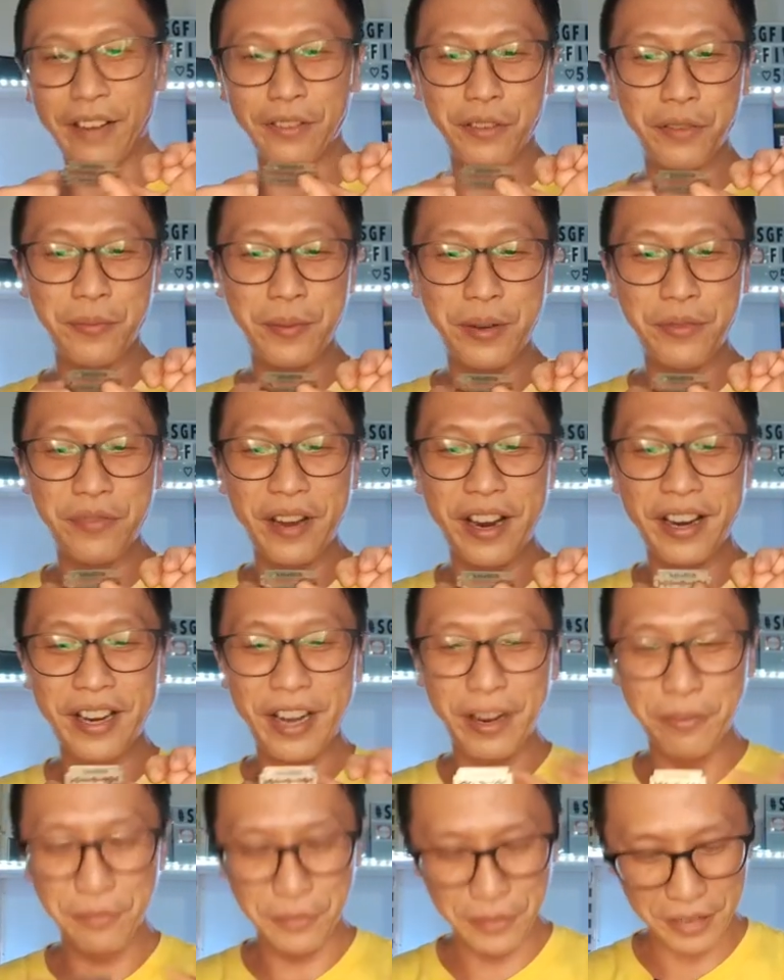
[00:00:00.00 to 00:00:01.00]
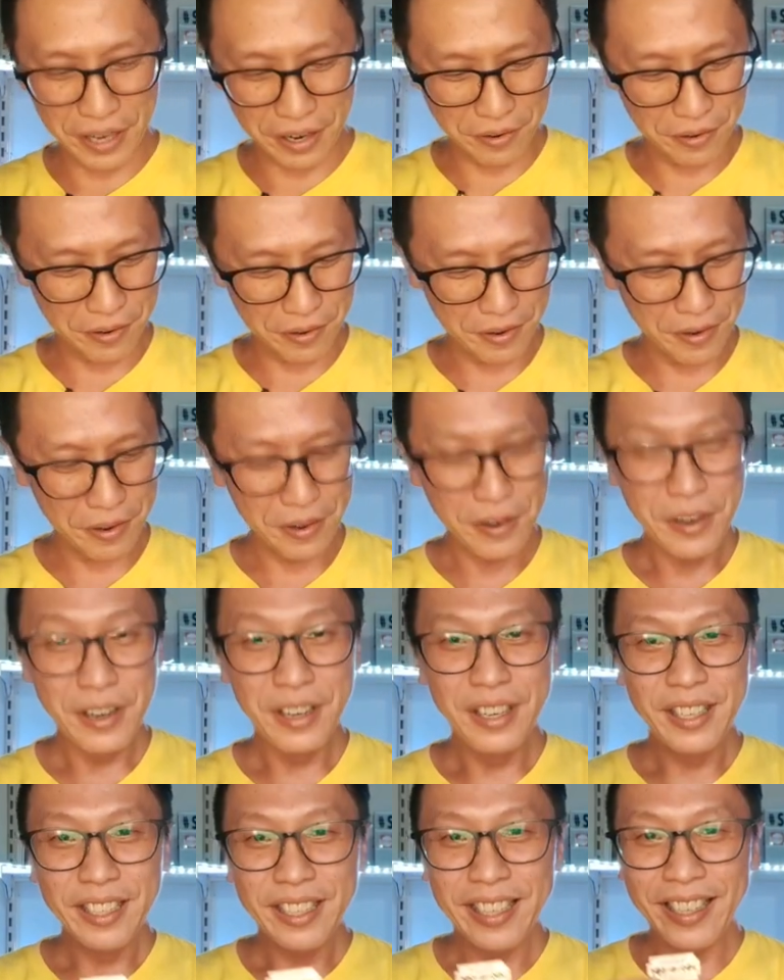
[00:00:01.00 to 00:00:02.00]
I have to be very careful now.
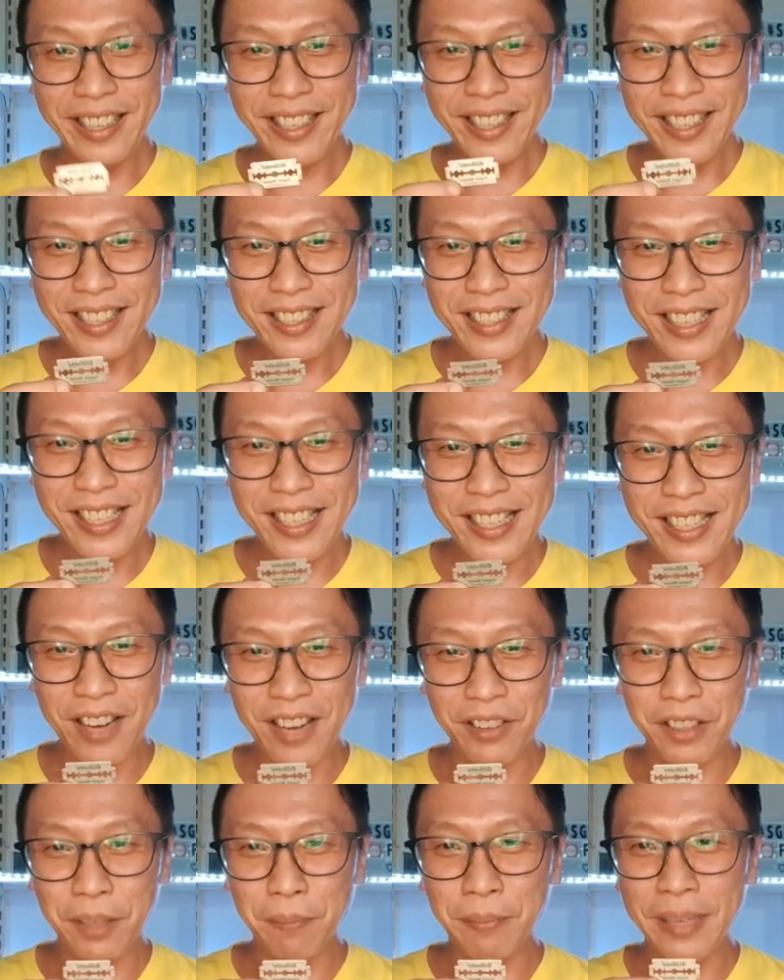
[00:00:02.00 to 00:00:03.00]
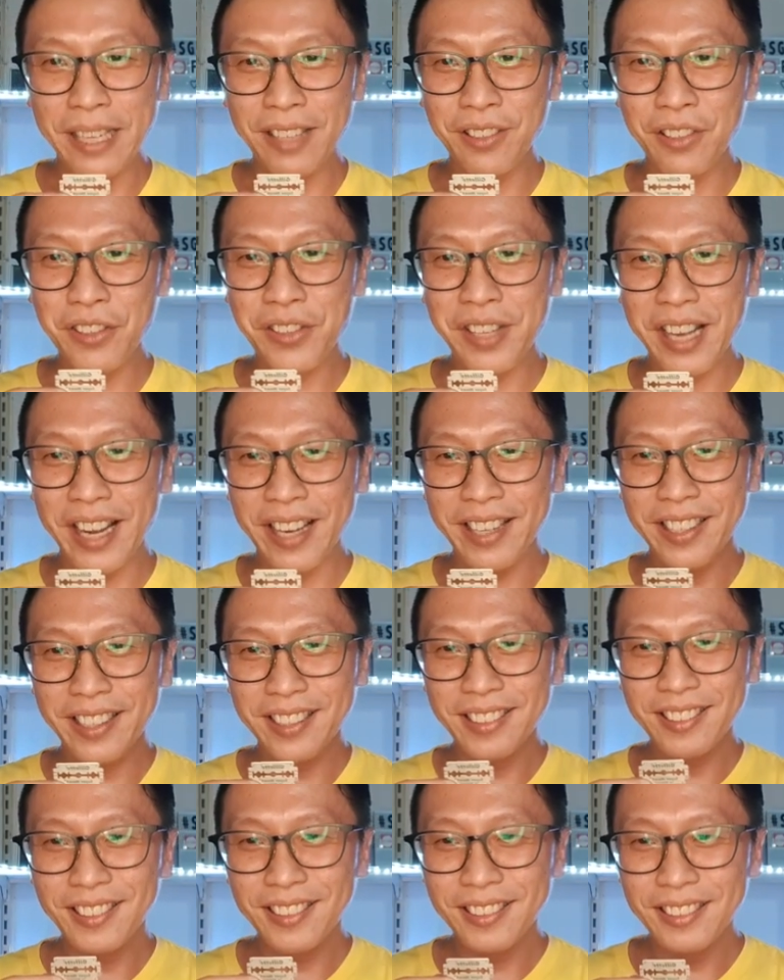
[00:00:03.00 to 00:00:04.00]
Okay, this is how the blade looks
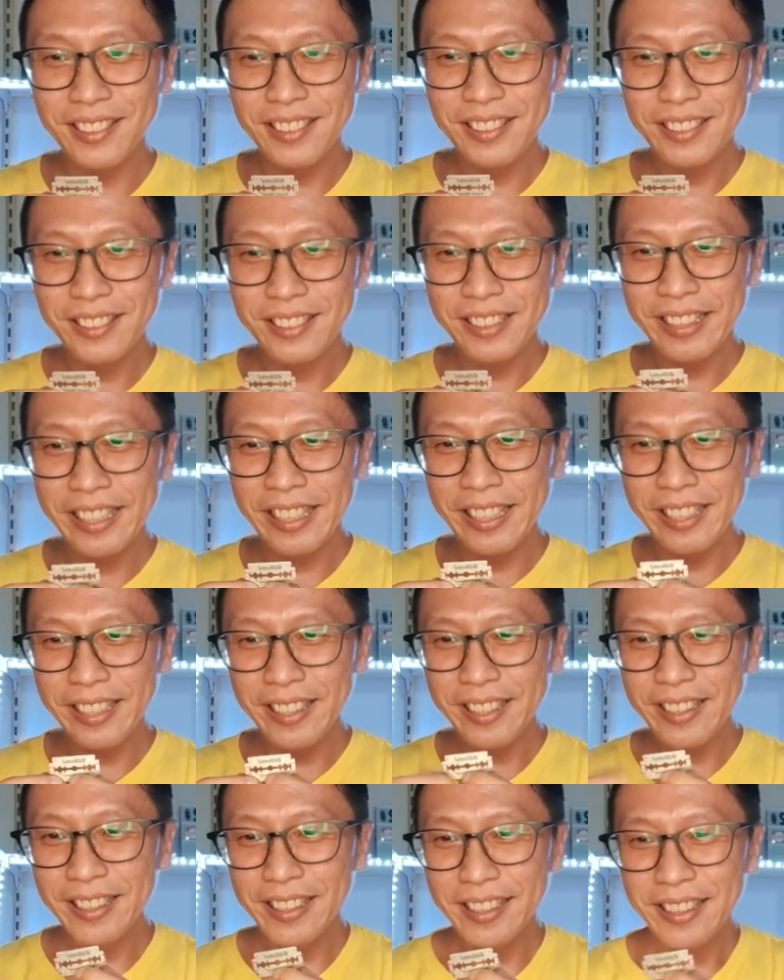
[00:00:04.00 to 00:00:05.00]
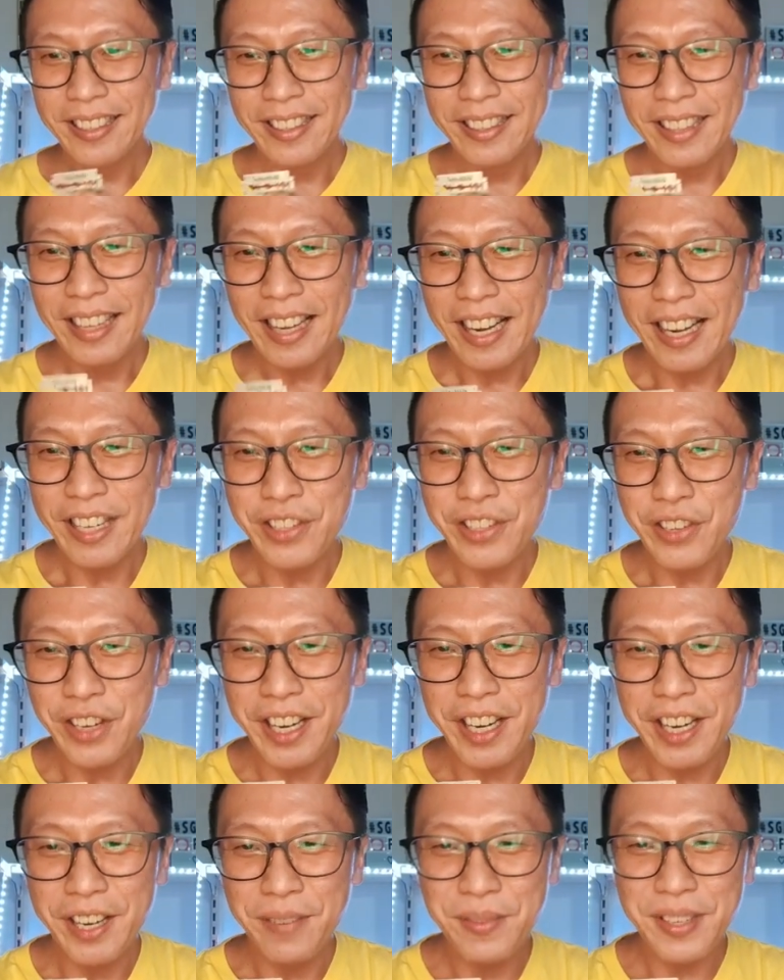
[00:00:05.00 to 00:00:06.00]
like. Okay. Hi
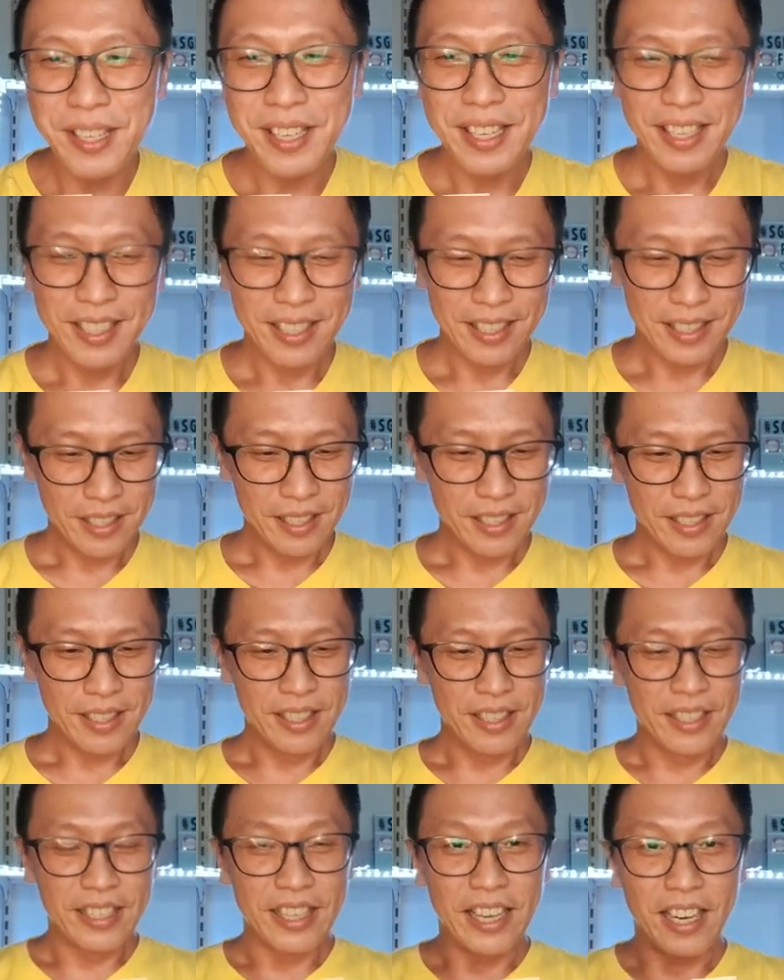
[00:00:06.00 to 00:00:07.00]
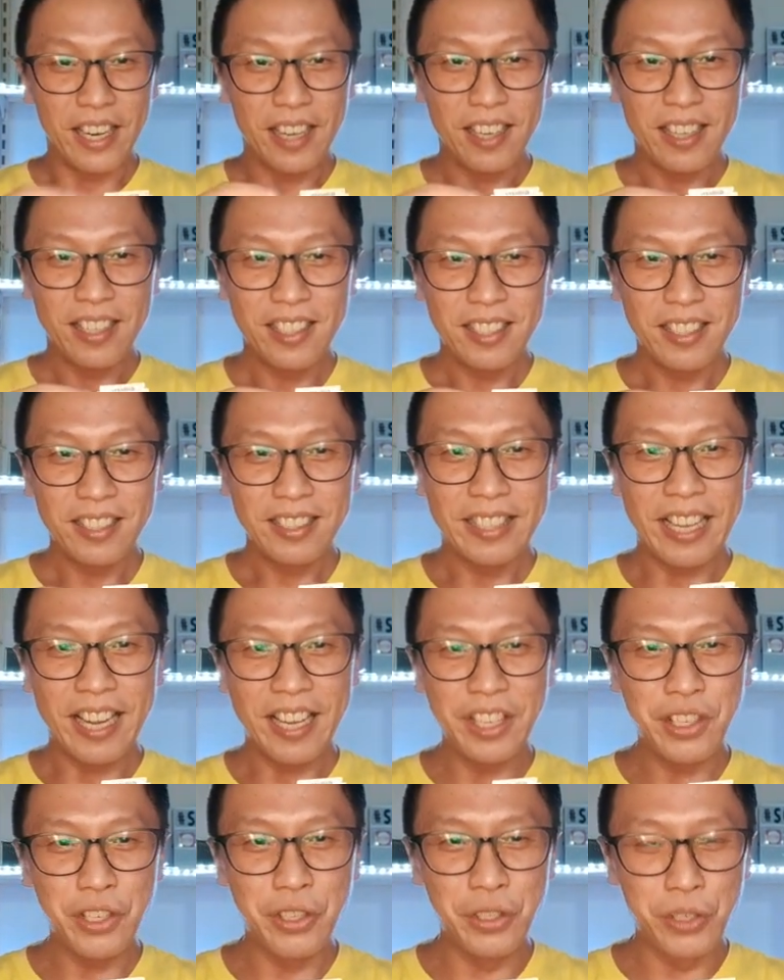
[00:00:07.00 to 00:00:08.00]
James. Yeah.
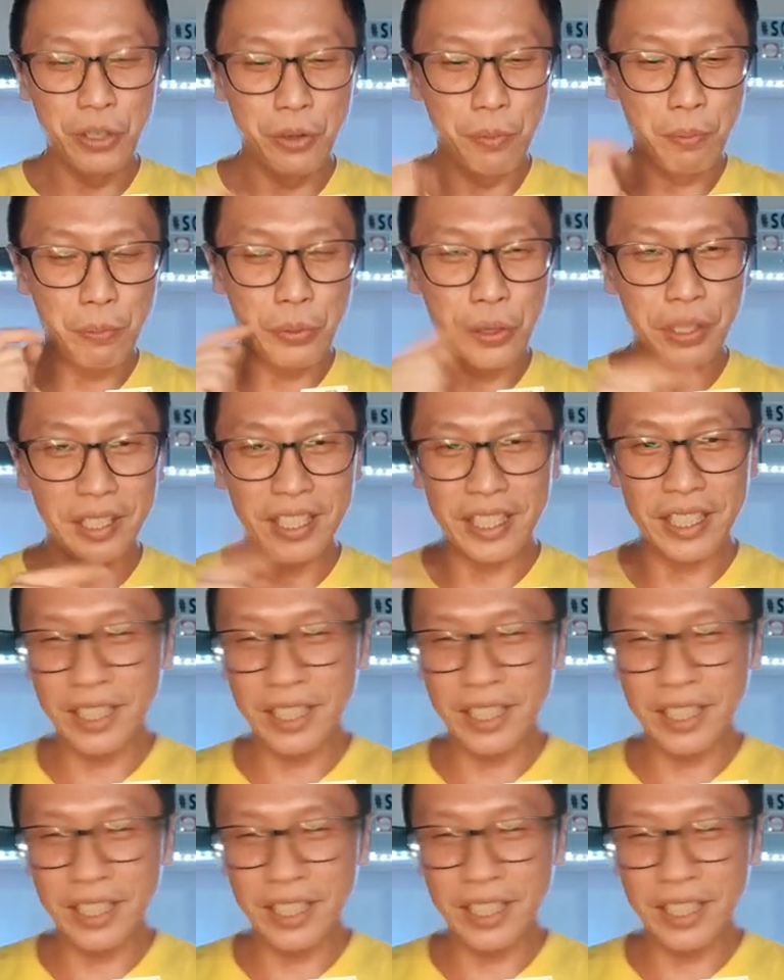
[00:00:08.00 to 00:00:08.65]
Then you put